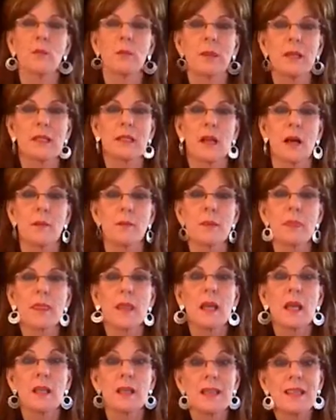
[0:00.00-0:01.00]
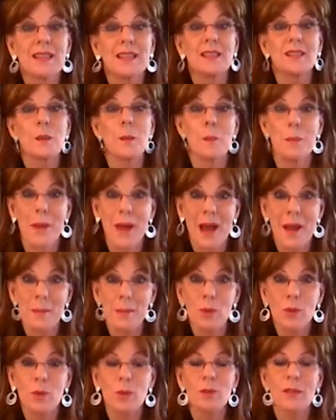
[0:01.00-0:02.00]
Everybody stop. This is
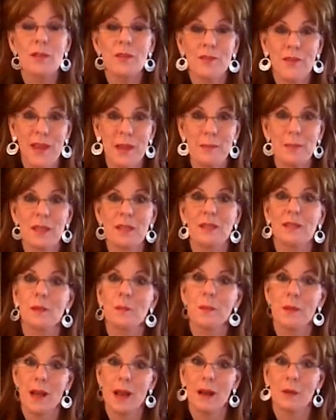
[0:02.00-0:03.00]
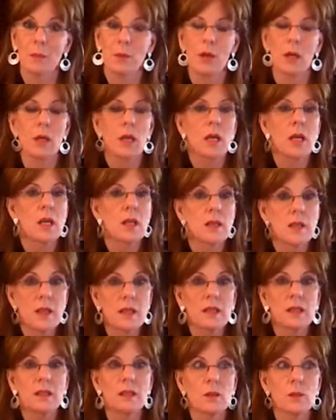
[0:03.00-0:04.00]
Babu's famous banana bread.
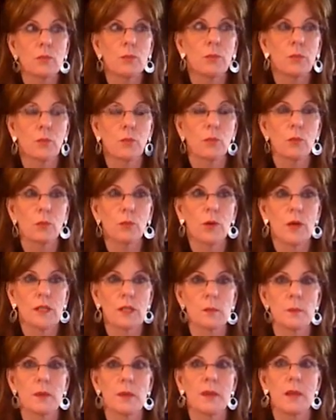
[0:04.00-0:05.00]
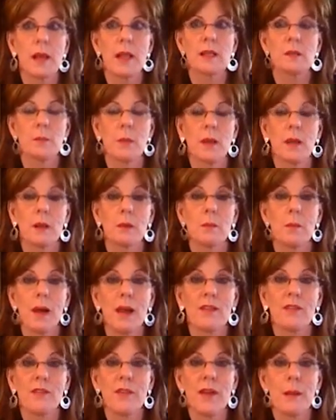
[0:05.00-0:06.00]
This is a recipe that has been in
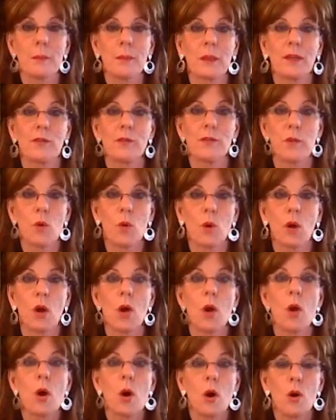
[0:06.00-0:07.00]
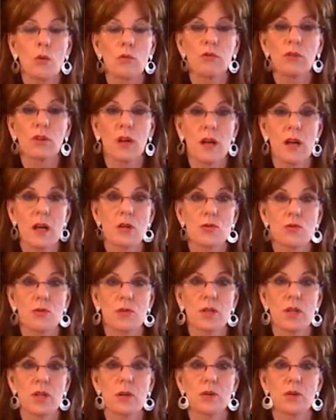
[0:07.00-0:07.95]
my family for over 100